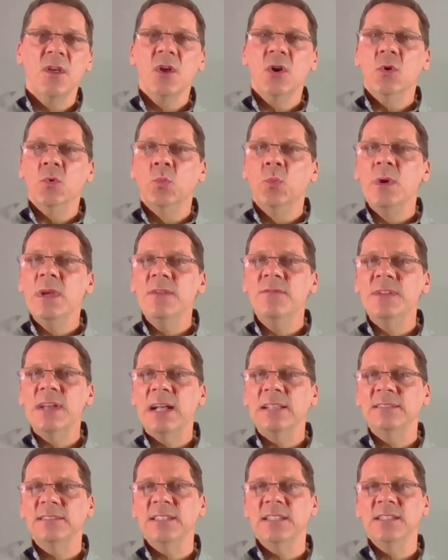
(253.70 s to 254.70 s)
We've
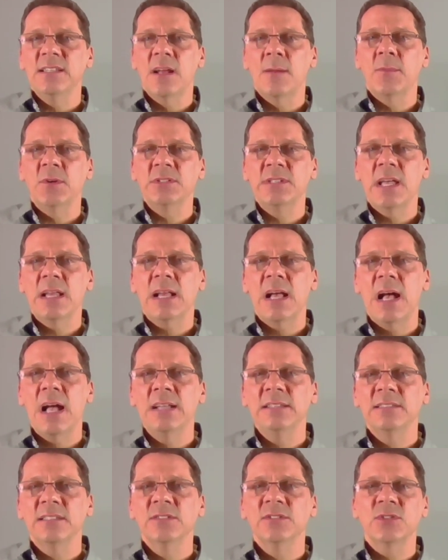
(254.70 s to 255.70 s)
not seen numbers that high
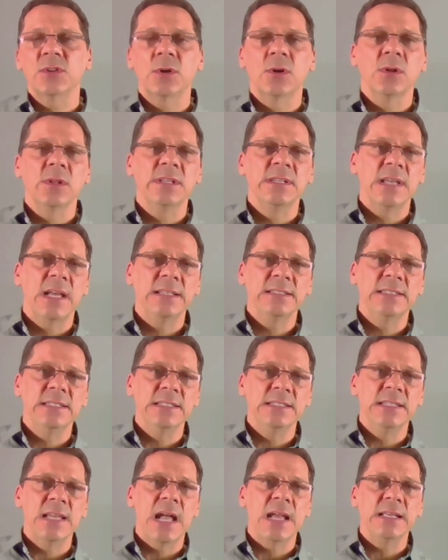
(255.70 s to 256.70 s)
since the early
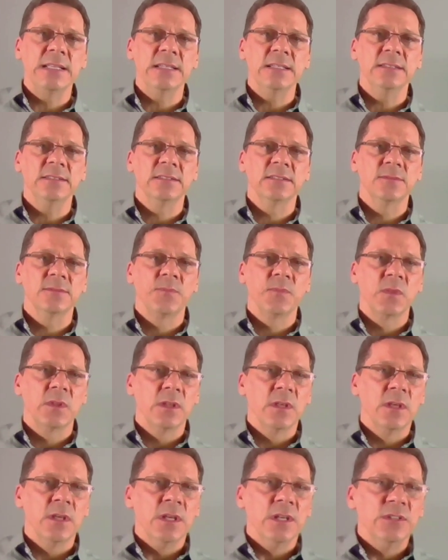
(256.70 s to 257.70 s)
1990s.
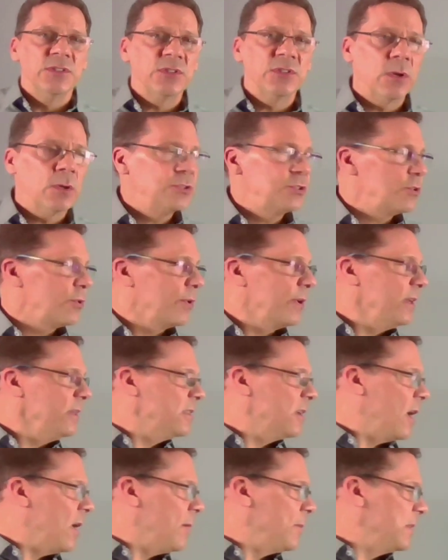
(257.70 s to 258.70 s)
So as your
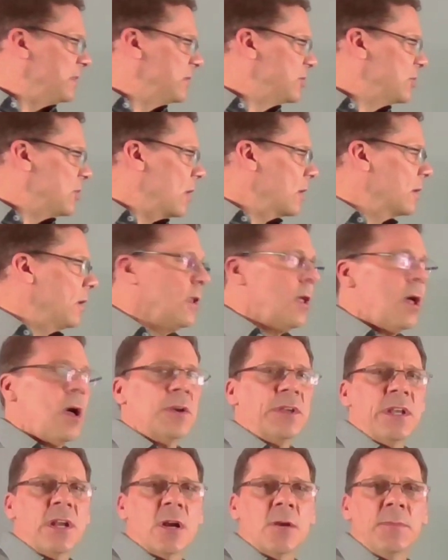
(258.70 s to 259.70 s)
income is chugging
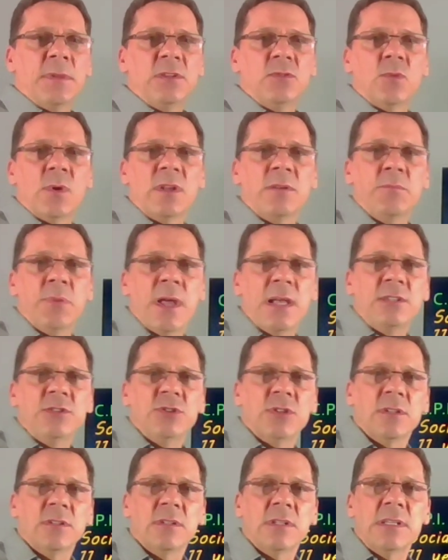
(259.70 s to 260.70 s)
along here between
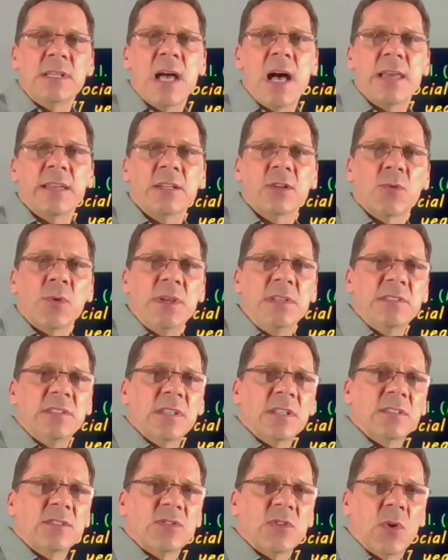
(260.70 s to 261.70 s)
pension not
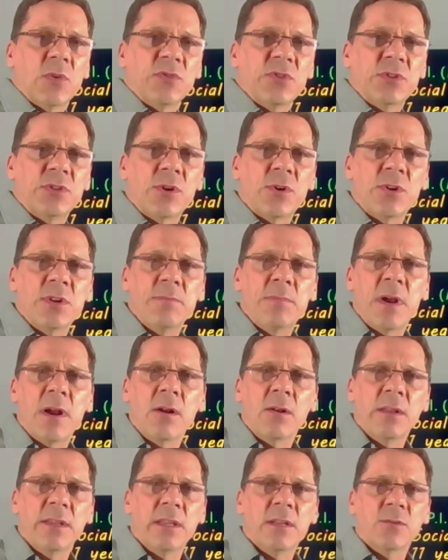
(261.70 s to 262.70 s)
increasing and Social Security
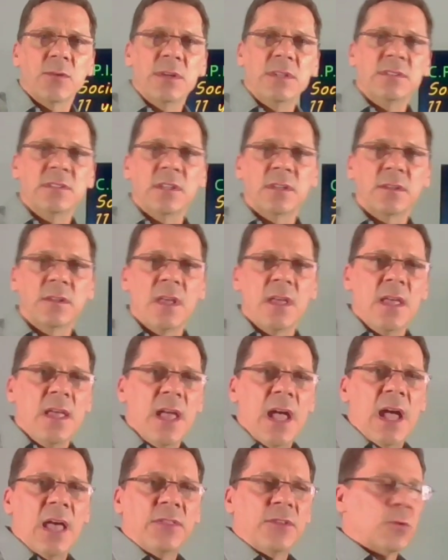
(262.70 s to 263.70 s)
barely increasing,
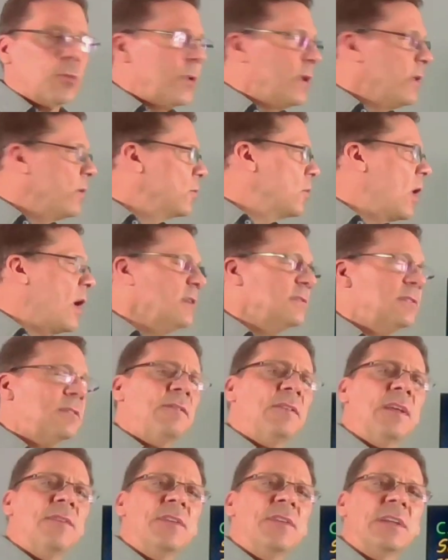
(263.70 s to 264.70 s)
and the real cost
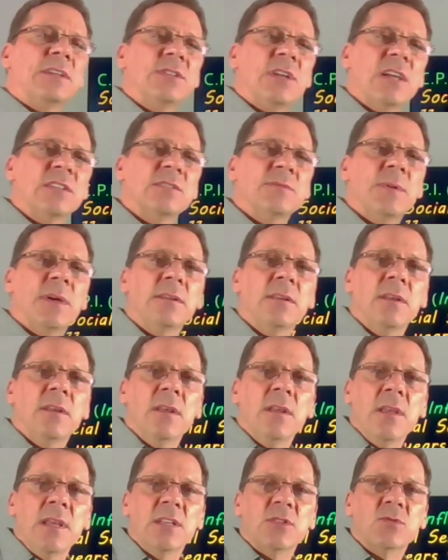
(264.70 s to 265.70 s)
of living adjustment
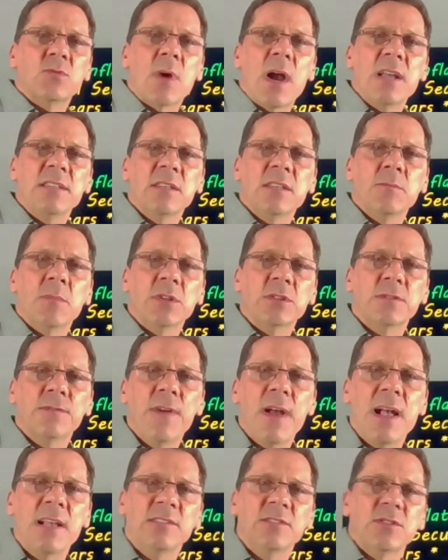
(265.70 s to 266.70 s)
is rising much
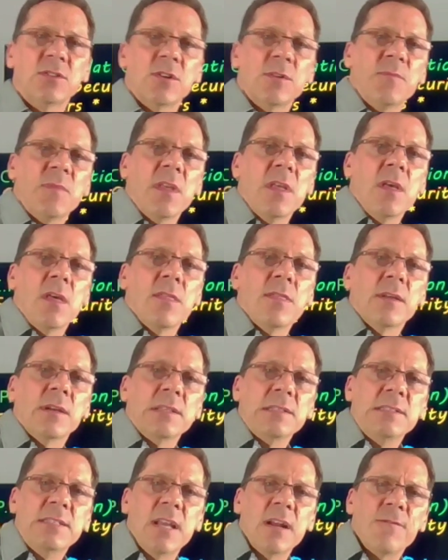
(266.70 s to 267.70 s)
faster, the
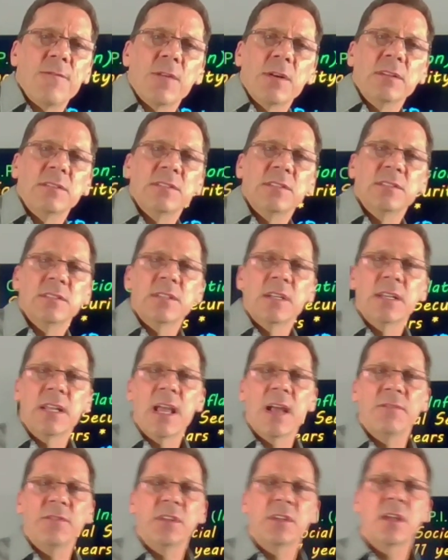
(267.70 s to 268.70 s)
difference is going to
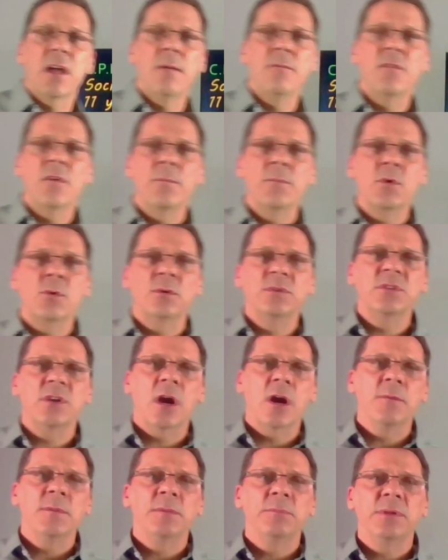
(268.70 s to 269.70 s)
have to come from your
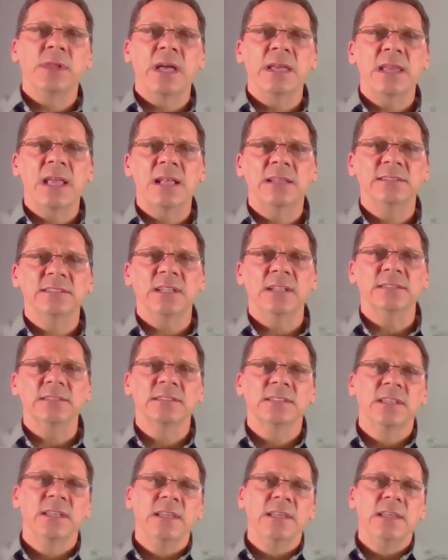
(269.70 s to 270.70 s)
retirement plan
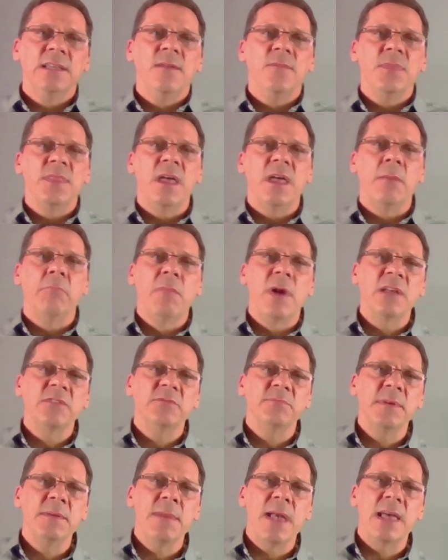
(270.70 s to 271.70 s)
assets that
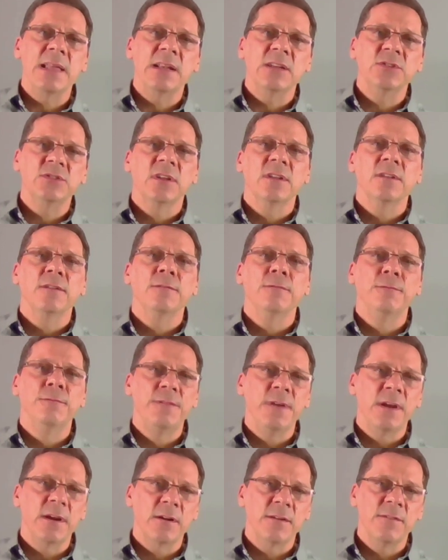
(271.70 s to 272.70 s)
must be managed
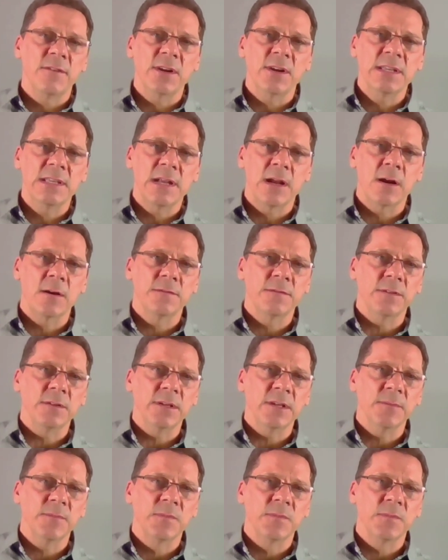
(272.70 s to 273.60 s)
very, very carefully.